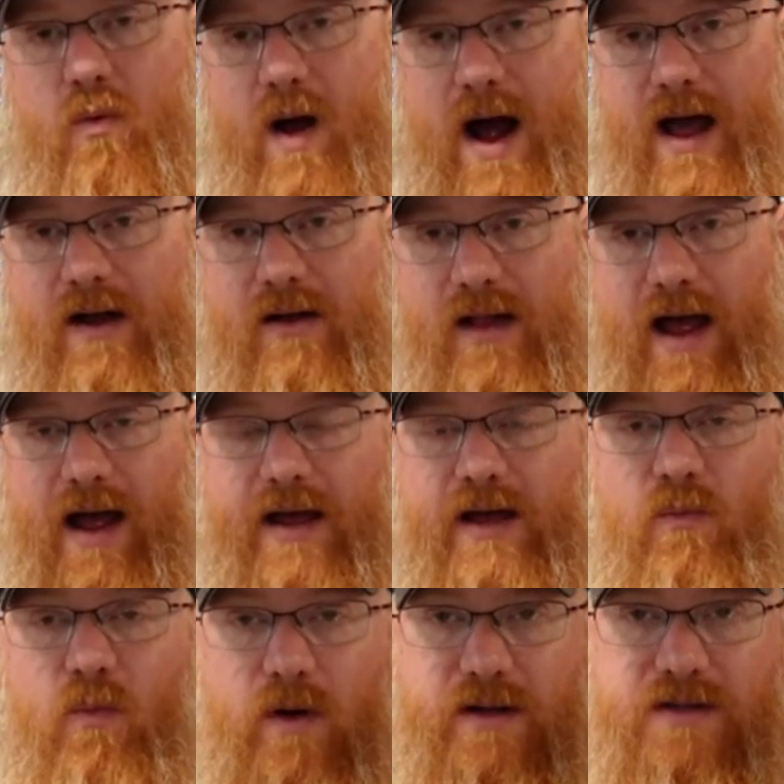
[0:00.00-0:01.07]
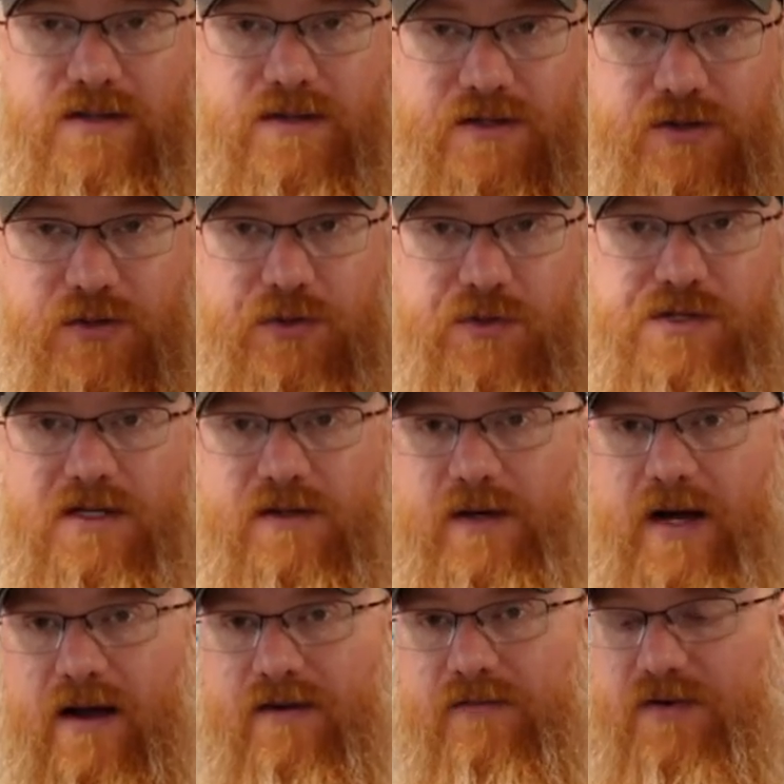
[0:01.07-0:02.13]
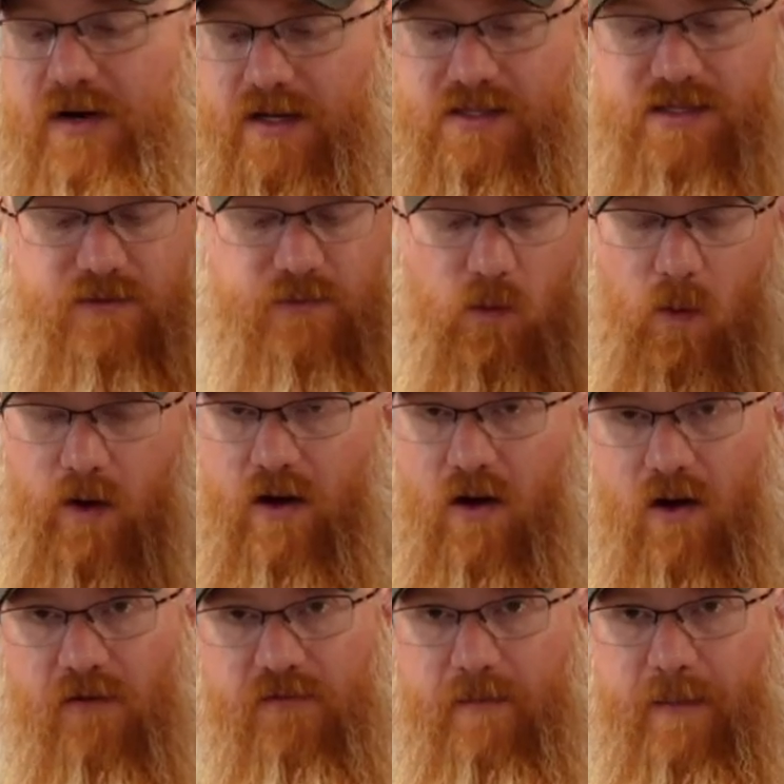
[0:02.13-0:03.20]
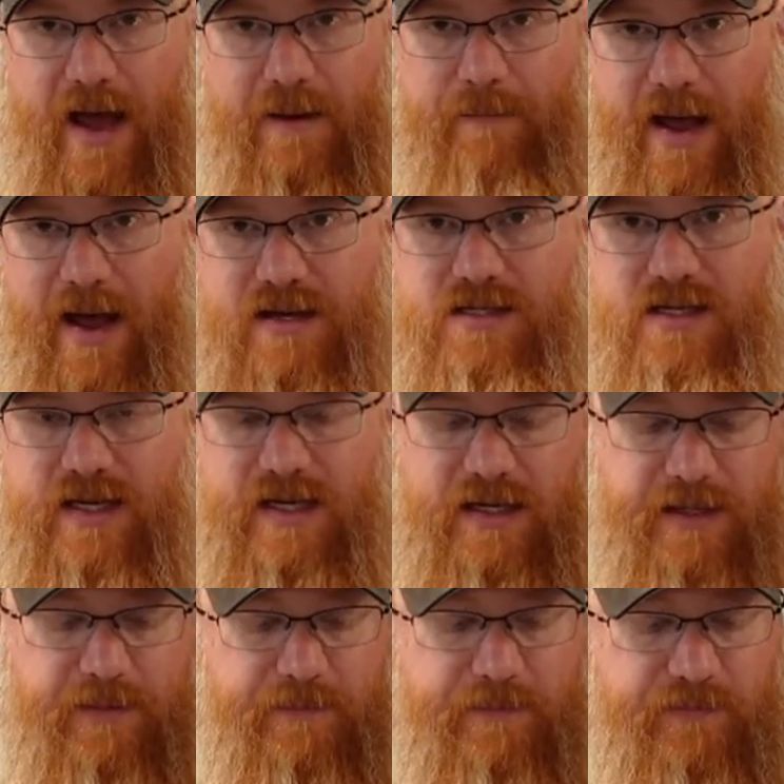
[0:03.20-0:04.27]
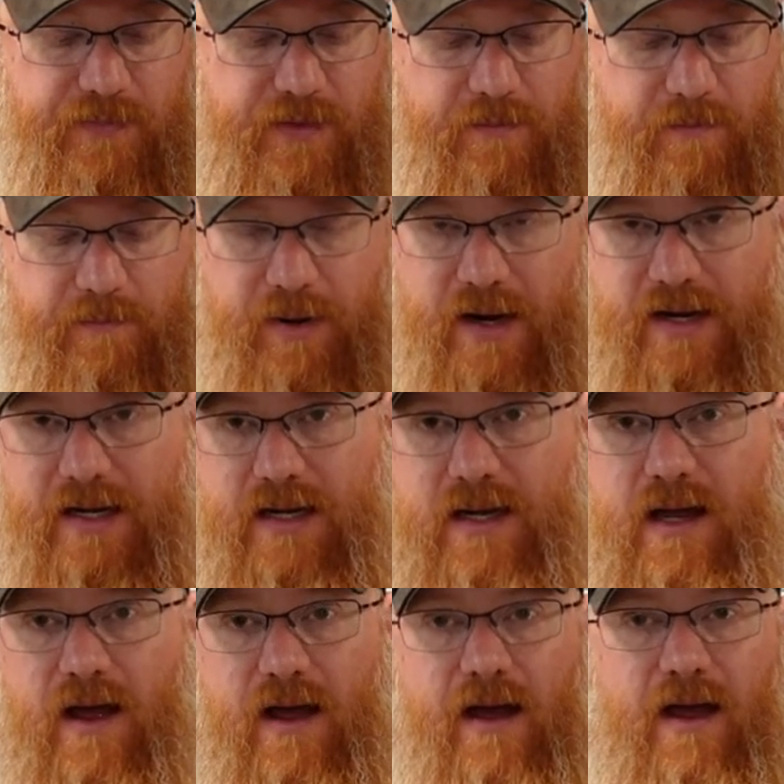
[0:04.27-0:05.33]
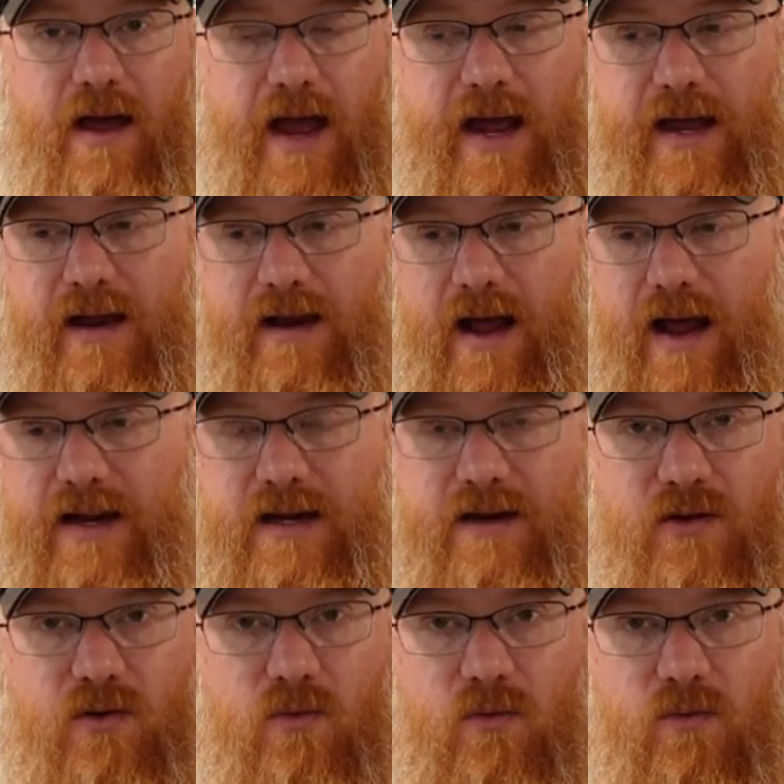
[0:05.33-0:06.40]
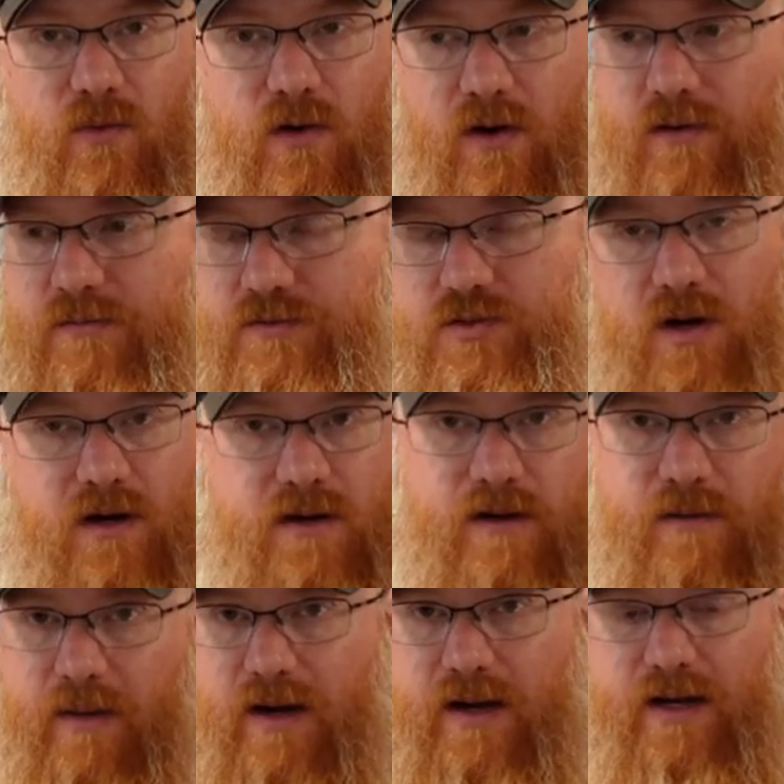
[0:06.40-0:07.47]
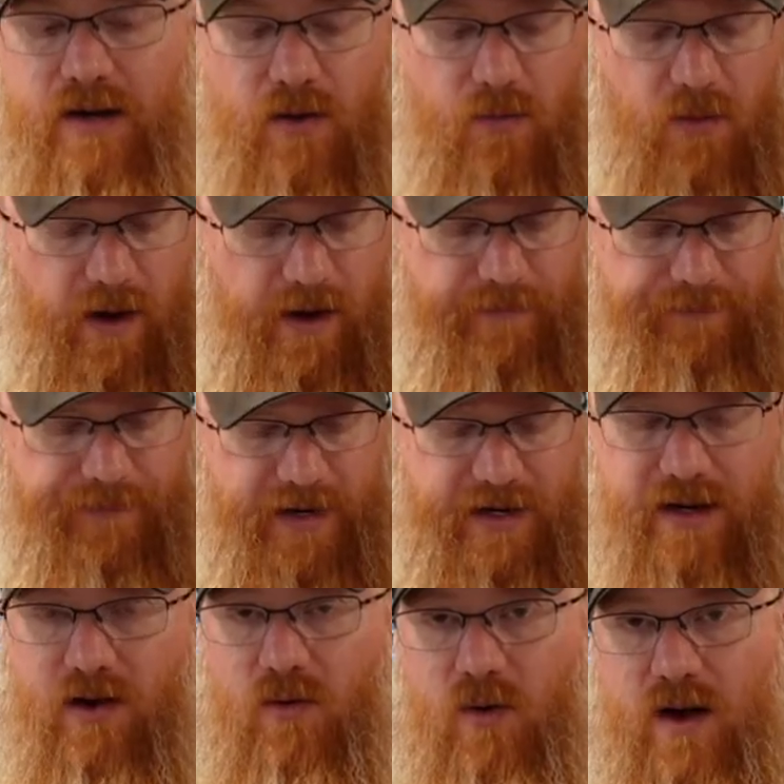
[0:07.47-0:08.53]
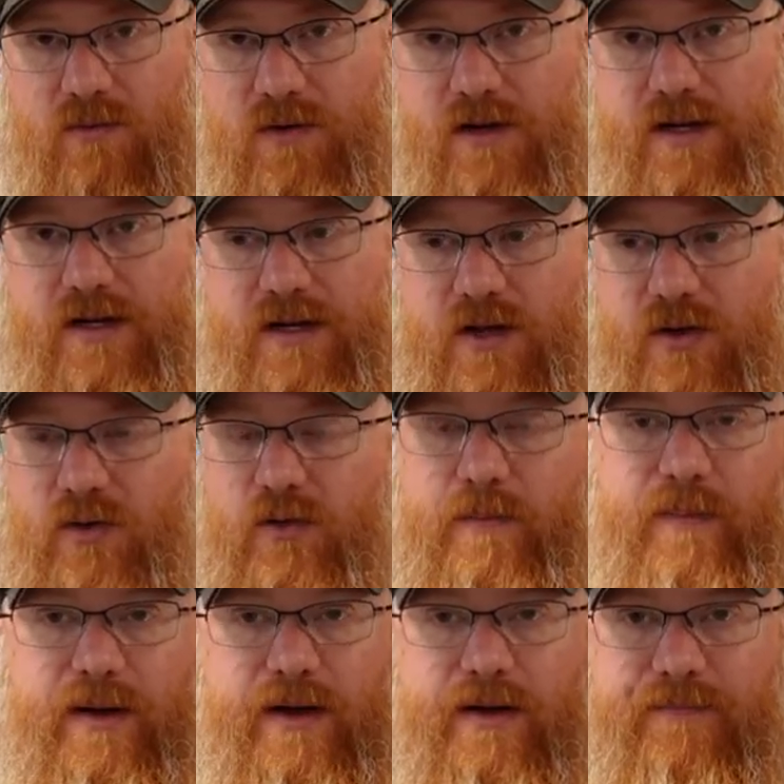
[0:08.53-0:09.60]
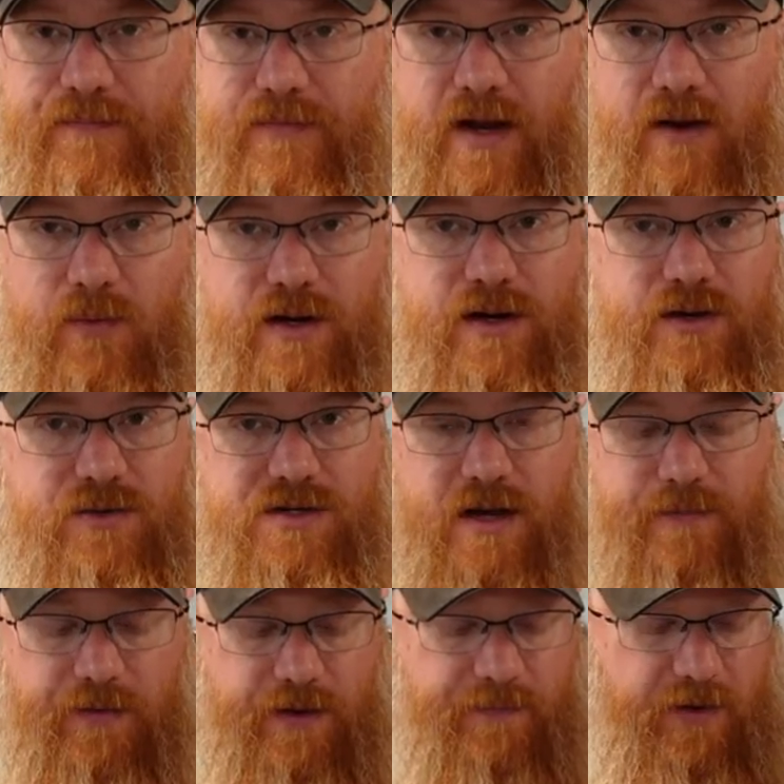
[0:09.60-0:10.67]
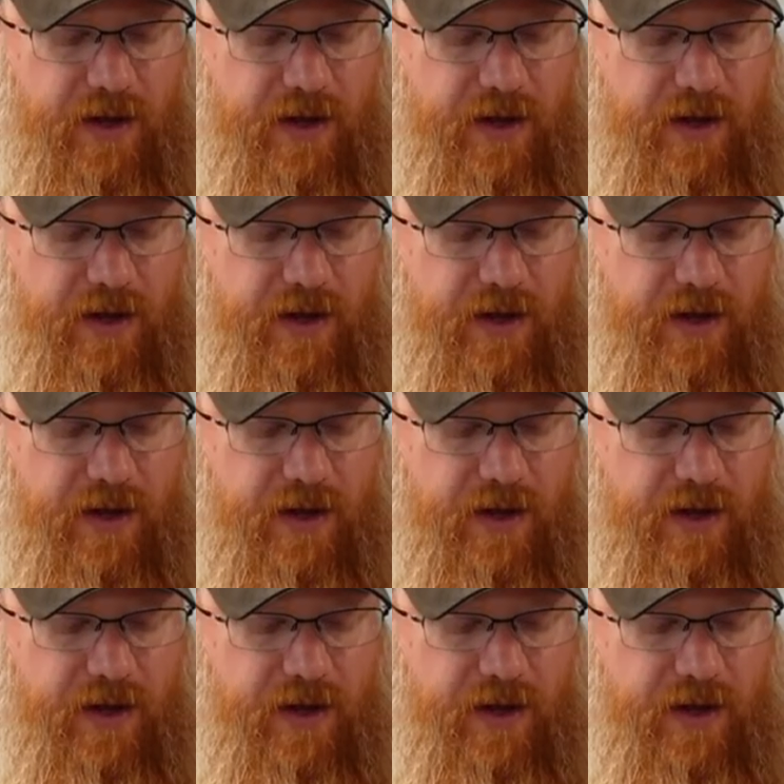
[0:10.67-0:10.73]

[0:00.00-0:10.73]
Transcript: while I had wanted to do some kind of custom one-off Mad Max theme buggy, and I didn't know, or truck or buggy or what. I didn't know what I wanted to do, but I wanted to do something.